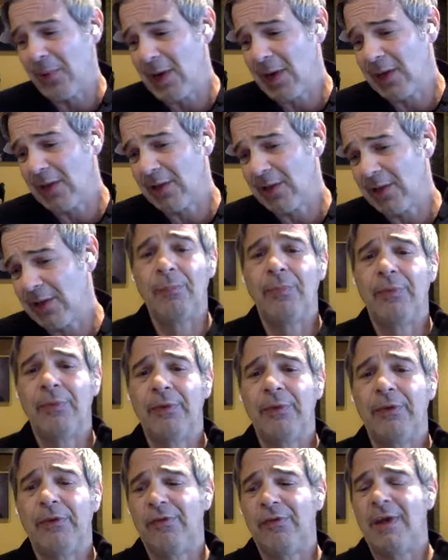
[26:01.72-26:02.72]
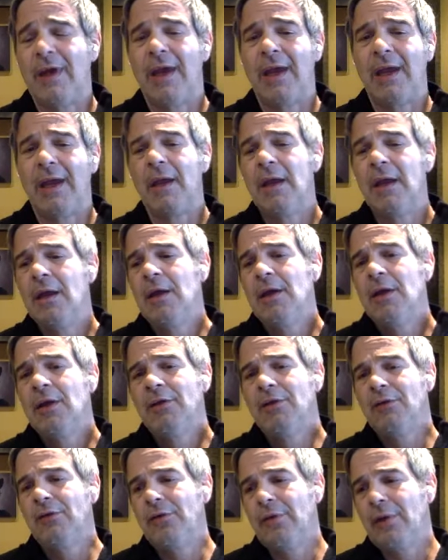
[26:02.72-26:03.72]
I apologize. I'm just simply
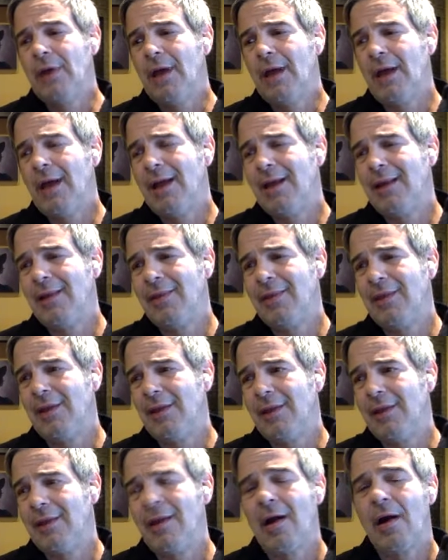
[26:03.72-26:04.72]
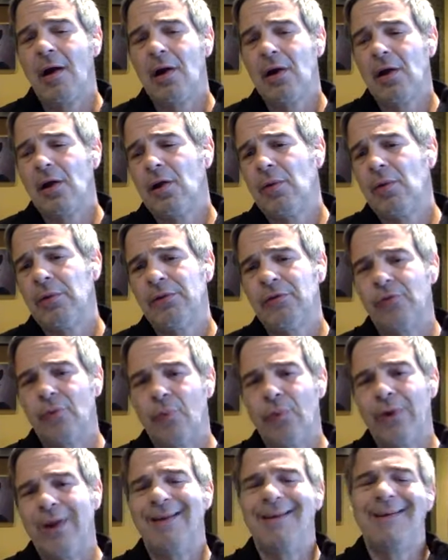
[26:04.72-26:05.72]
saying do, uh, the, the article
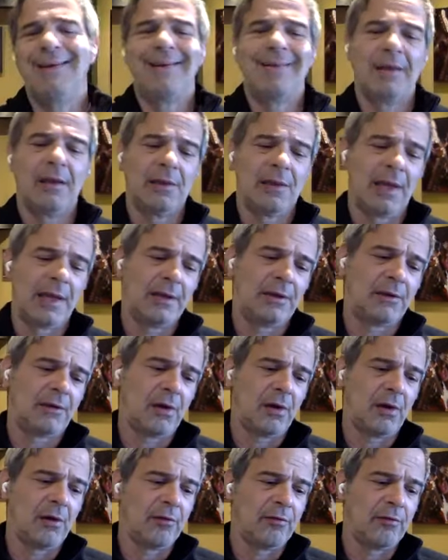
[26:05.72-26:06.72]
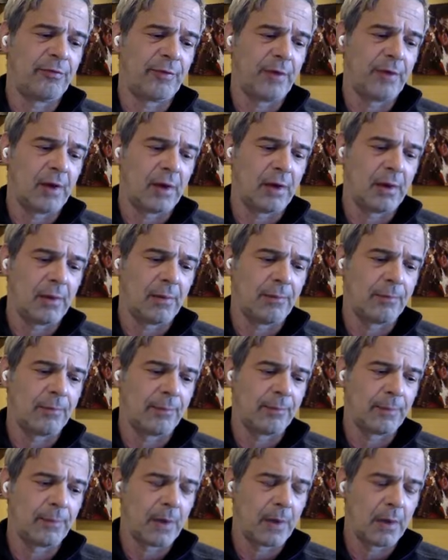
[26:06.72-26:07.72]
was written in the light of um,
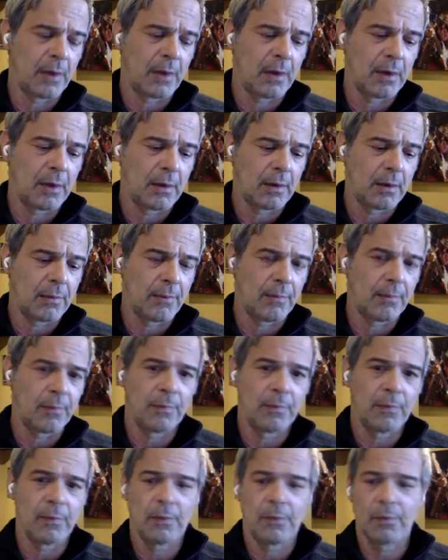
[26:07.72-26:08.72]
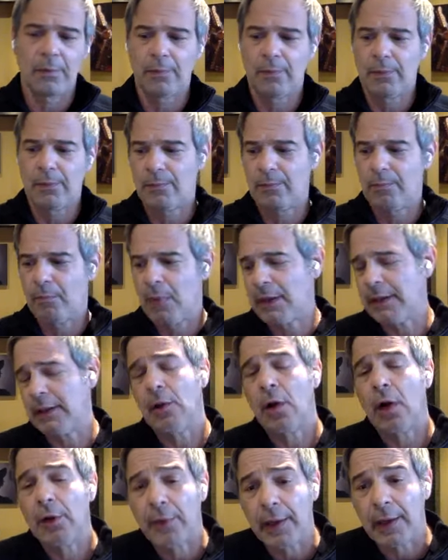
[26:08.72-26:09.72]
uh, money
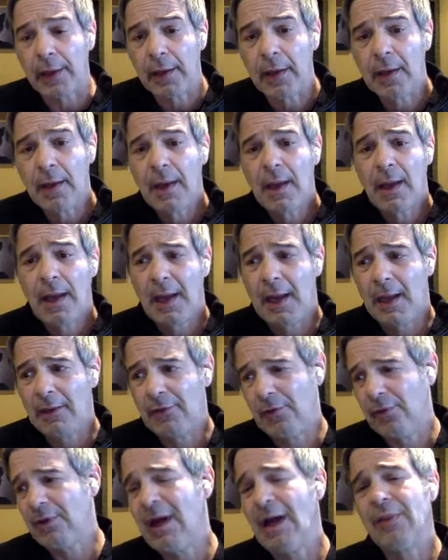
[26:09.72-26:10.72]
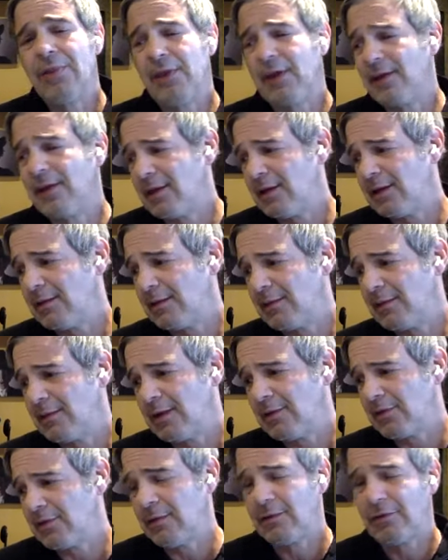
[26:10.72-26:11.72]
laundering. And do not think that,
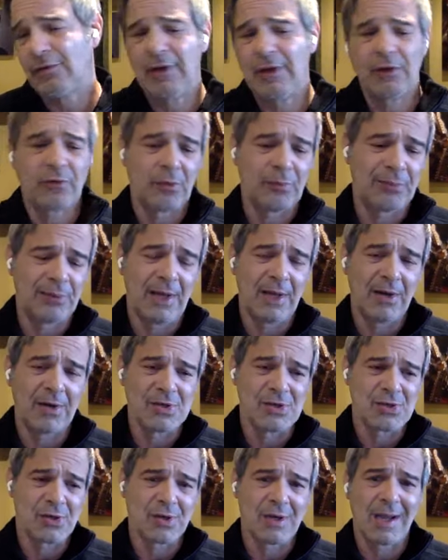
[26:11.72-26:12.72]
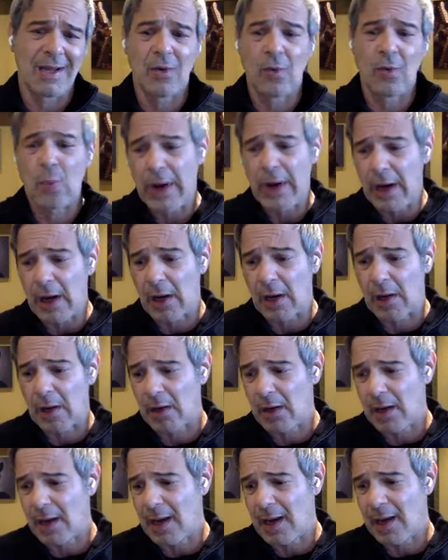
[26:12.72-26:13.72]
that the central planners are not
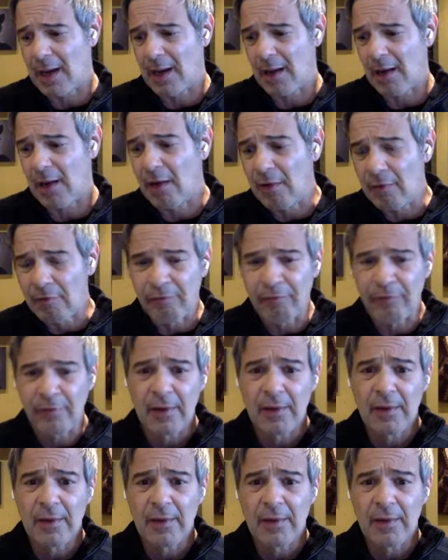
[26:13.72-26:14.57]
aware uh, of